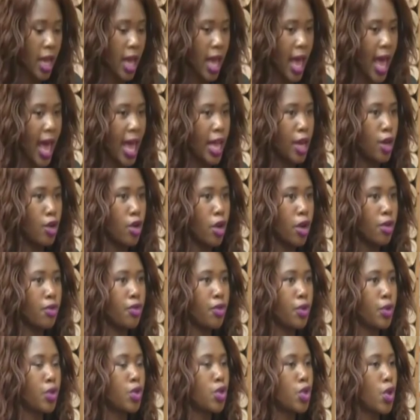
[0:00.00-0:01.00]
and not
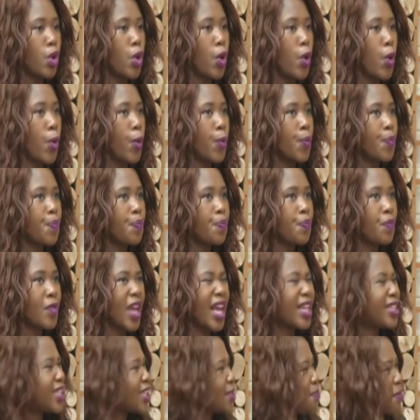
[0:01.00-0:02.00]
feel so,
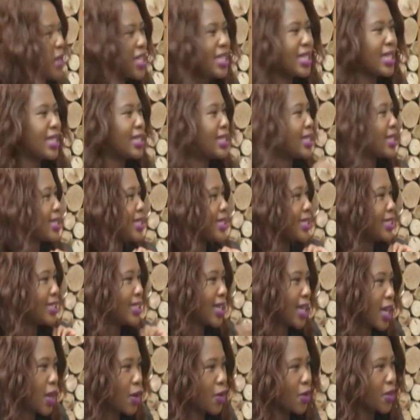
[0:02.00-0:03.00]
and just basically just
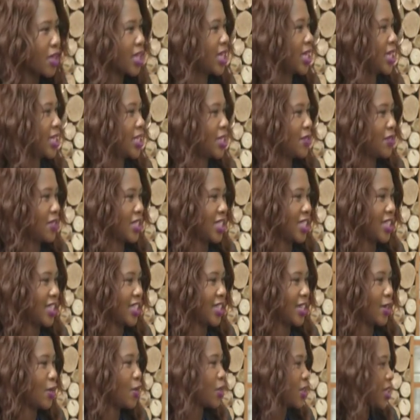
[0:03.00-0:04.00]
shut out all the negativity,
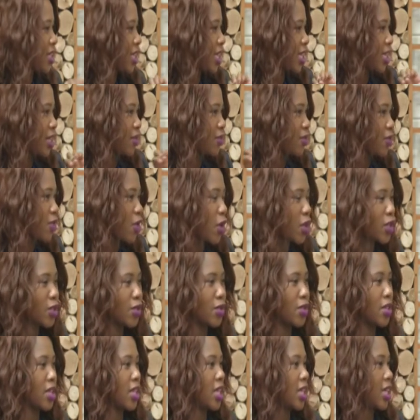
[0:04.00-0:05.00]
all the negative thoughts,
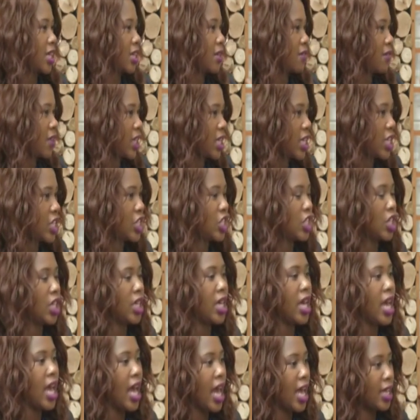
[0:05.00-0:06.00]
all the negative energy,
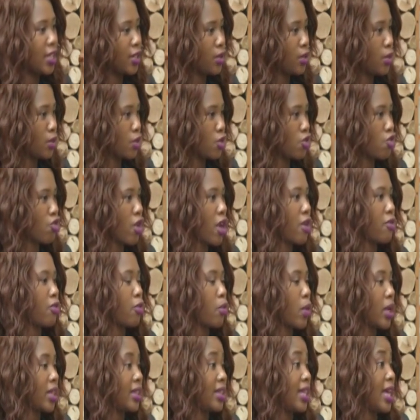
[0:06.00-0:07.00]
and still strive for
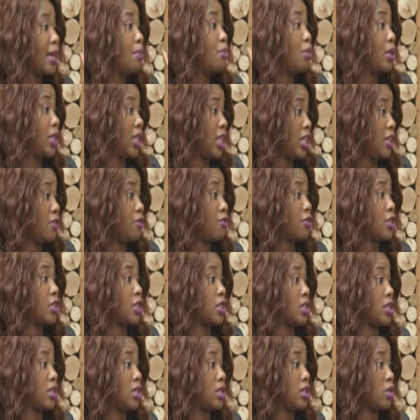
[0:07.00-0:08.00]
what they believe
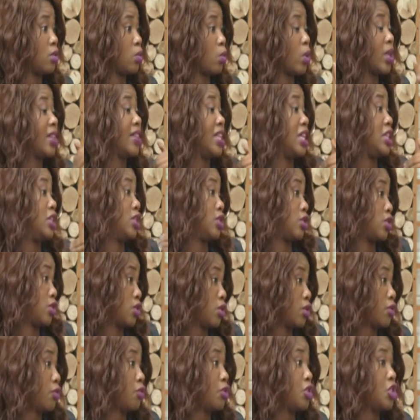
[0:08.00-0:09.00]
is what they
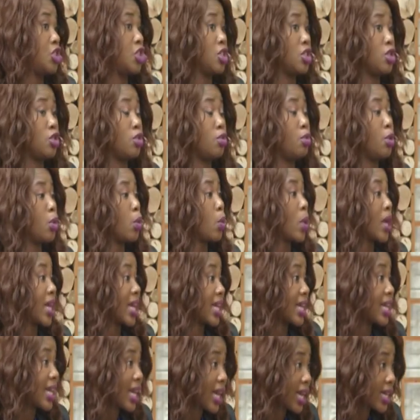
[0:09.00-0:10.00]
deserve, which is to be
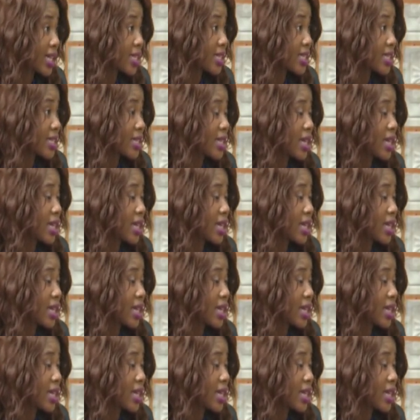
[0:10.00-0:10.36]
recognized?